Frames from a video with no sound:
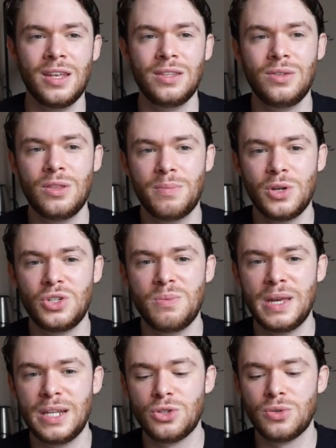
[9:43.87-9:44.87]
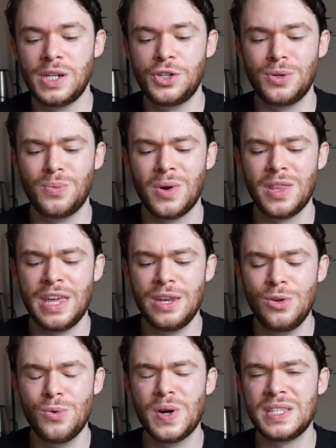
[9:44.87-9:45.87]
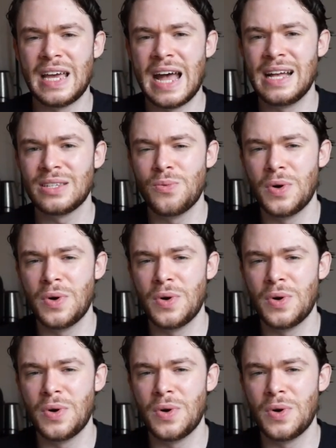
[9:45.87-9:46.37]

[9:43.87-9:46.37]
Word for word: to the Bush administration, where they knew what to ask,